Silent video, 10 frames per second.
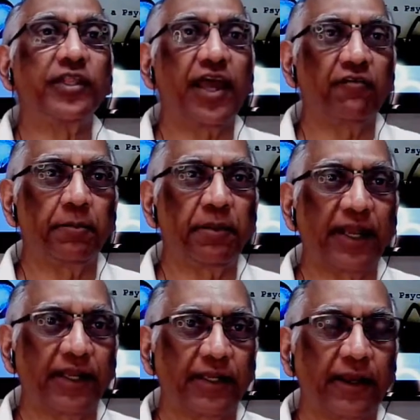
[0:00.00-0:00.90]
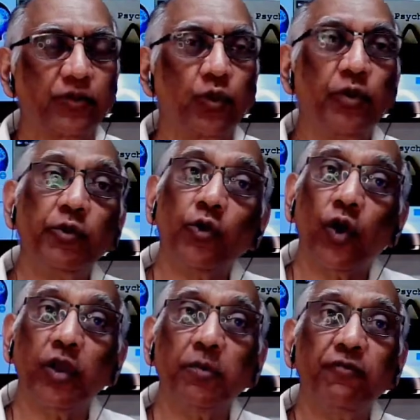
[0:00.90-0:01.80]
they have a panic attack. So we were
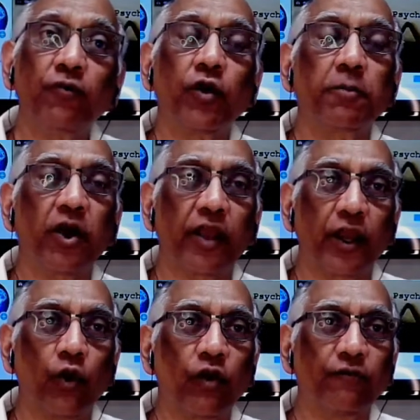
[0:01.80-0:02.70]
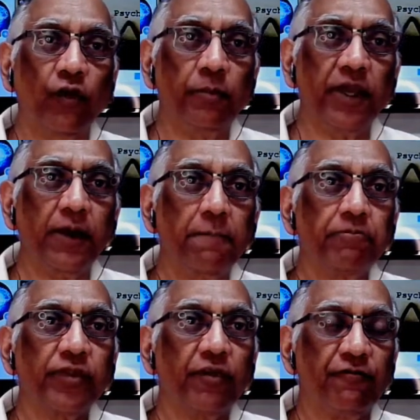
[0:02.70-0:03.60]
talking before about agoraphobia,
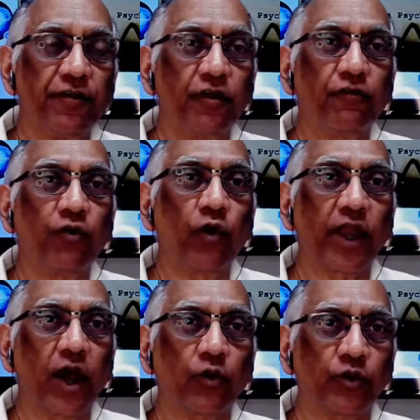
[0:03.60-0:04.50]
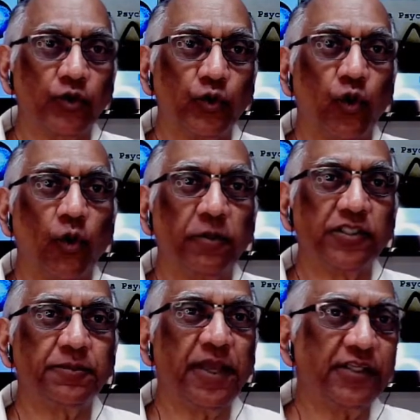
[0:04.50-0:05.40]
fear of going out to open
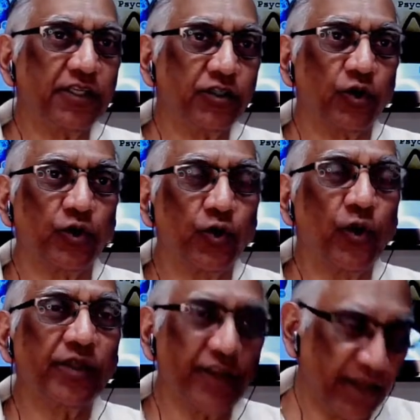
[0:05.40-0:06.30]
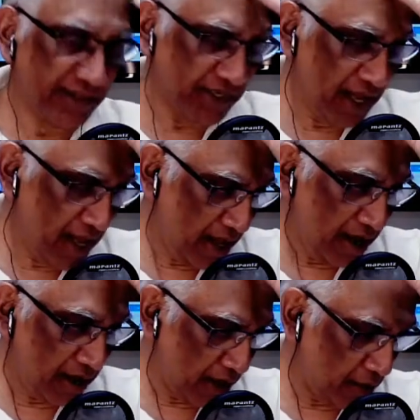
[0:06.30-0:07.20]
spaces or doing things
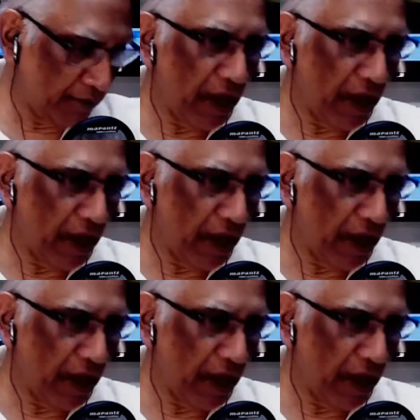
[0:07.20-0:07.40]
uh,